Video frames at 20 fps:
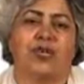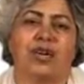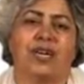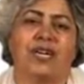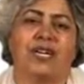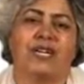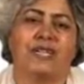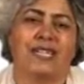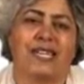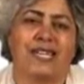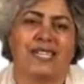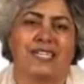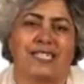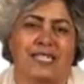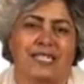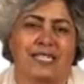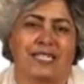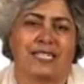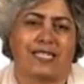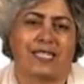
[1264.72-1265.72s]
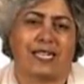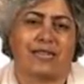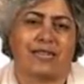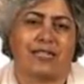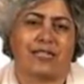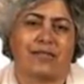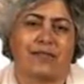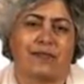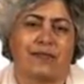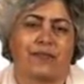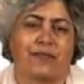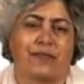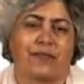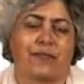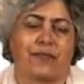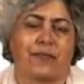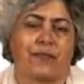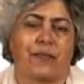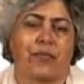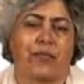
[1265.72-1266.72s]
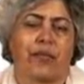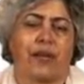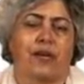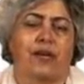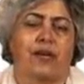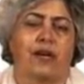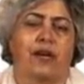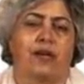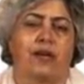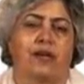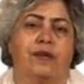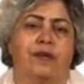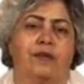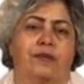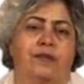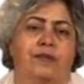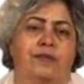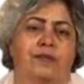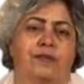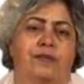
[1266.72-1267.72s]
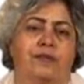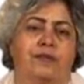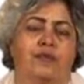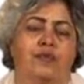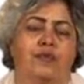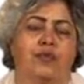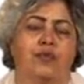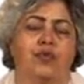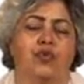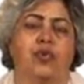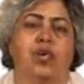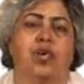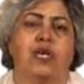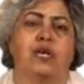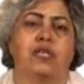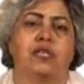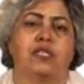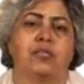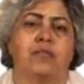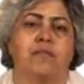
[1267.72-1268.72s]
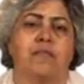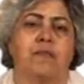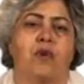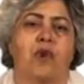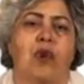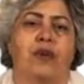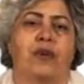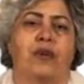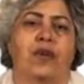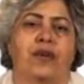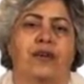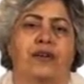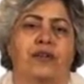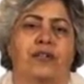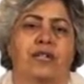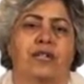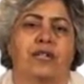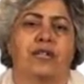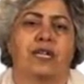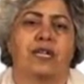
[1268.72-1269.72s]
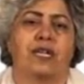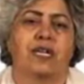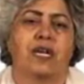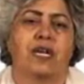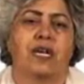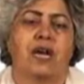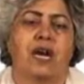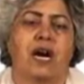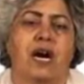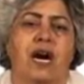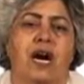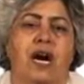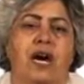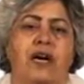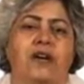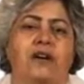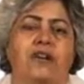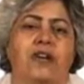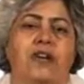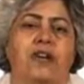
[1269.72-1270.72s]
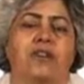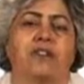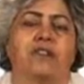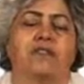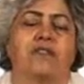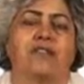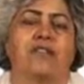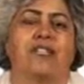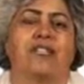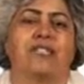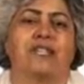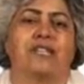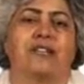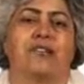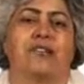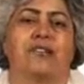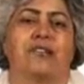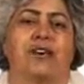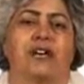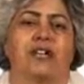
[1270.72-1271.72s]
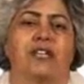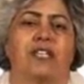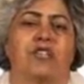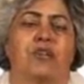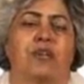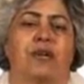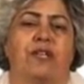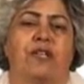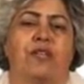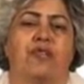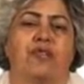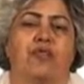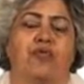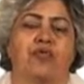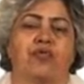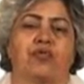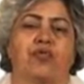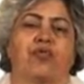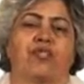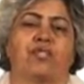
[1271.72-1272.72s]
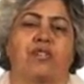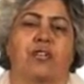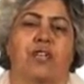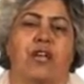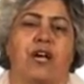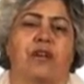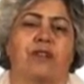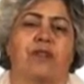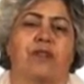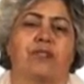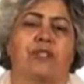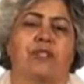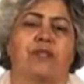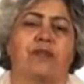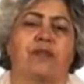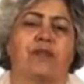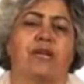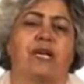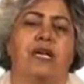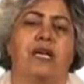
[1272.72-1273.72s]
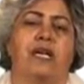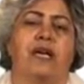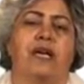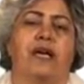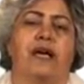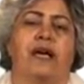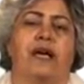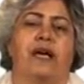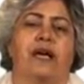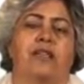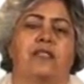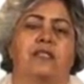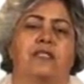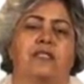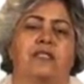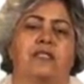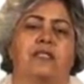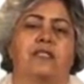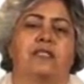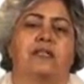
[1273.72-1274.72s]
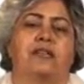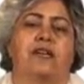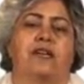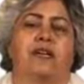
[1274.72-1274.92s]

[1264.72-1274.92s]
to a great extent. Rulers, monarchs are always advised by those who surround them, and